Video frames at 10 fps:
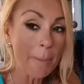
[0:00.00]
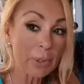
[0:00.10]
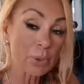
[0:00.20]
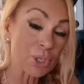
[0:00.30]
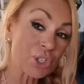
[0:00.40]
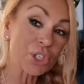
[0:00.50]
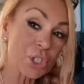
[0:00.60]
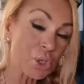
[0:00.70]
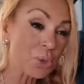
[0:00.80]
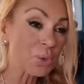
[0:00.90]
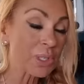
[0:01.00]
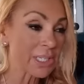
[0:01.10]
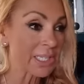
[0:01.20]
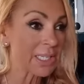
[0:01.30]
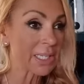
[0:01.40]
but it was a
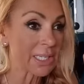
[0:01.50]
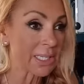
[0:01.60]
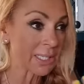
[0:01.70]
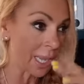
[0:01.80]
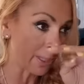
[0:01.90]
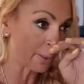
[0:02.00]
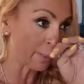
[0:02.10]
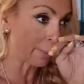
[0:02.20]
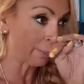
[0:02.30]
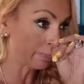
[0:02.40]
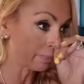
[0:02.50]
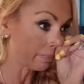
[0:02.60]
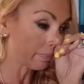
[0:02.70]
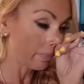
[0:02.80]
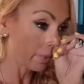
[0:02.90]
two-disc set
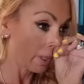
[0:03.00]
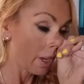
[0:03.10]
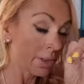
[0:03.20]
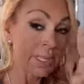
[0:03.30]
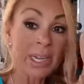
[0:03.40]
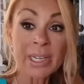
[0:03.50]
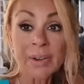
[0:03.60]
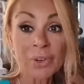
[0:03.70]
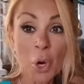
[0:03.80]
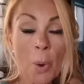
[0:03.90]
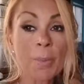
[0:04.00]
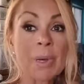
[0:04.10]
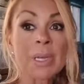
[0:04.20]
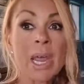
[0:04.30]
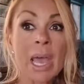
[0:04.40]
that I never
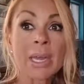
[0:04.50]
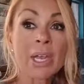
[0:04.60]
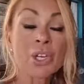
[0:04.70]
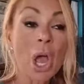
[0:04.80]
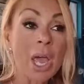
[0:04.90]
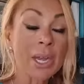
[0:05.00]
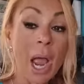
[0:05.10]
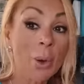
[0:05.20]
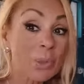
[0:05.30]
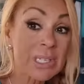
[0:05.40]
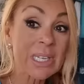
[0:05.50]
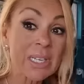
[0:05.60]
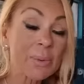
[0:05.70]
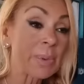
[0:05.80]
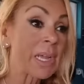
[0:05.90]
opened, and I was in
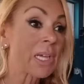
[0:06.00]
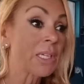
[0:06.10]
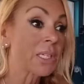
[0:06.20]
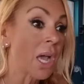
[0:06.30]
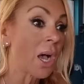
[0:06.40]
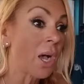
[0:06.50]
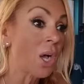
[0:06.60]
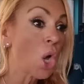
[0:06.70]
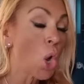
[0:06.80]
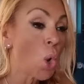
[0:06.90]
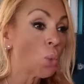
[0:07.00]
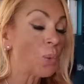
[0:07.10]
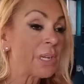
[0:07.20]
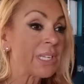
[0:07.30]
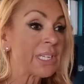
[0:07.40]
it because
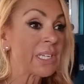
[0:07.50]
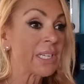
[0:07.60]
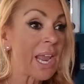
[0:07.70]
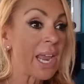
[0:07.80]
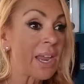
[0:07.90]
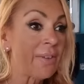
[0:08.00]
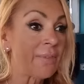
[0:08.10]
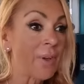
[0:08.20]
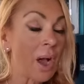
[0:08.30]
we did a